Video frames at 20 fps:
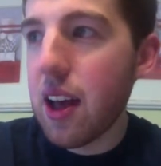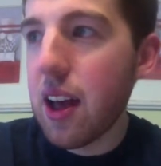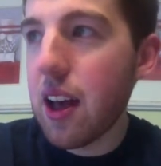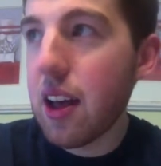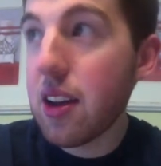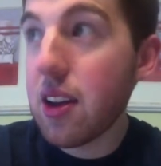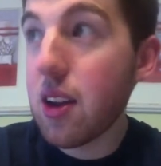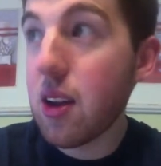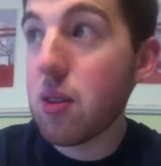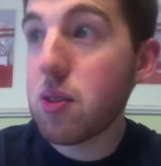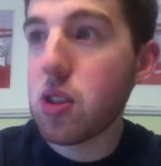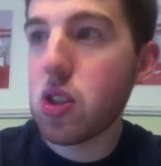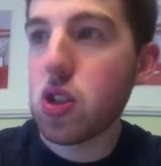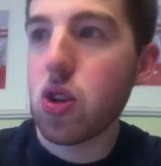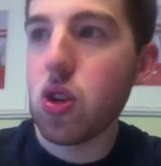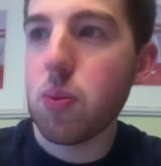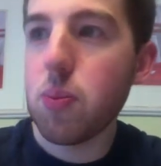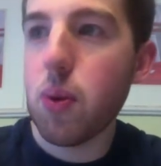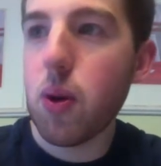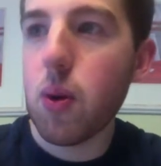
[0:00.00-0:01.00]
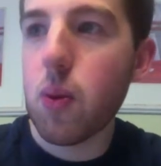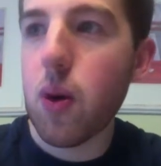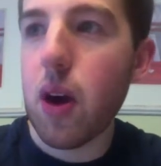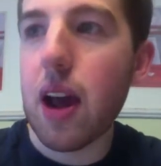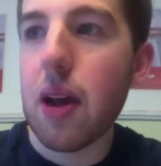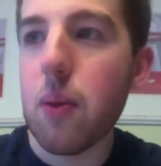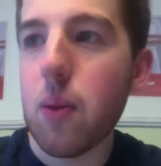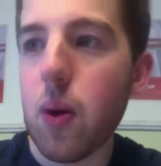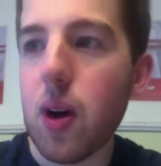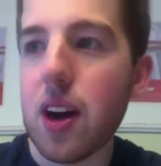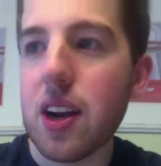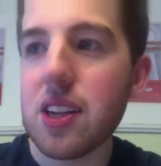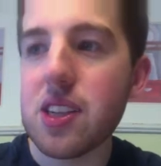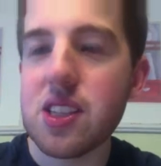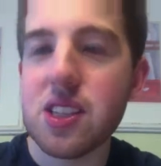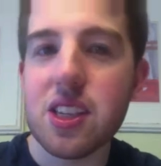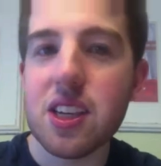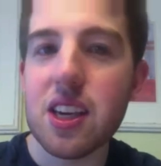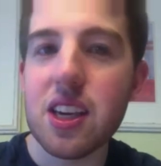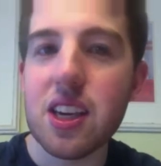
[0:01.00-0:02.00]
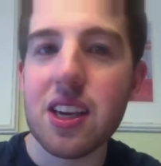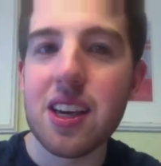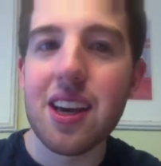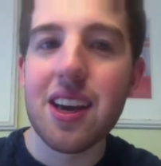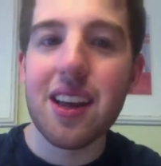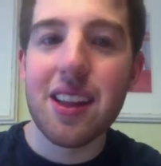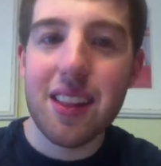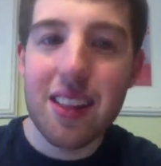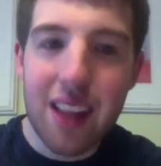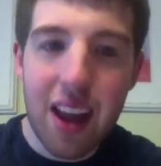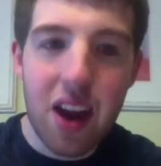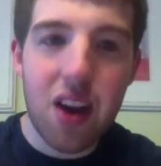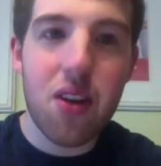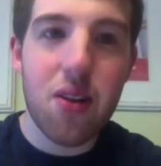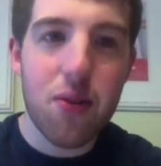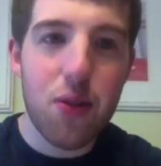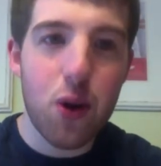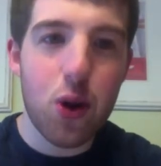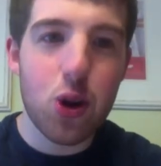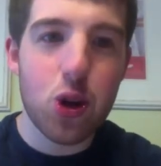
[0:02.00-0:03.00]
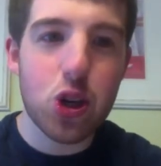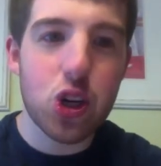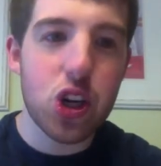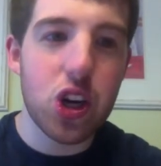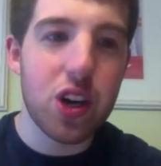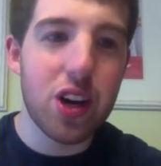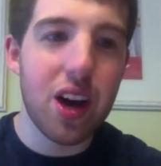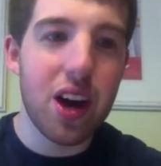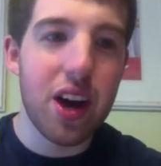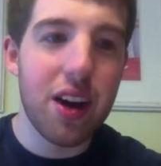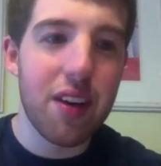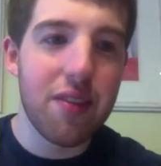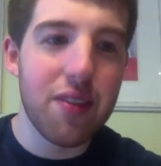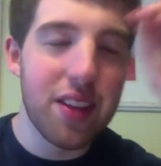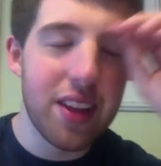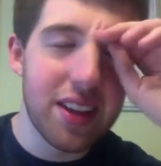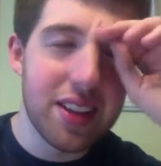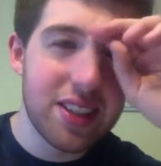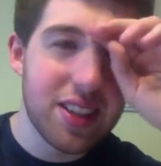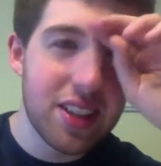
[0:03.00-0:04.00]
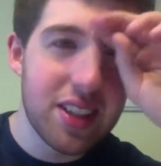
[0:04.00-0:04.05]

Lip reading: and it's to a point where I want to see their version of this.